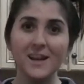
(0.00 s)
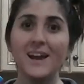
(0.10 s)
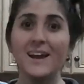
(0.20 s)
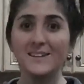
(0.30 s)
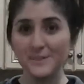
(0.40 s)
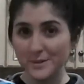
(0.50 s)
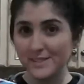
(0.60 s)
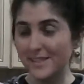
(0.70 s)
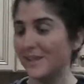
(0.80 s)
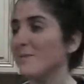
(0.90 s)
As you can
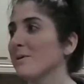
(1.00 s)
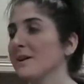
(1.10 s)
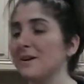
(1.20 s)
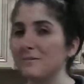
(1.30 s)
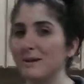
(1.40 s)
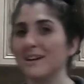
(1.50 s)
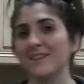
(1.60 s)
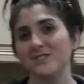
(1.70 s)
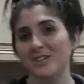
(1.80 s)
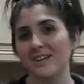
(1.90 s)
see, we're here in my
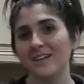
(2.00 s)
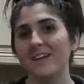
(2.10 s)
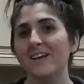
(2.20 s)
kitchen.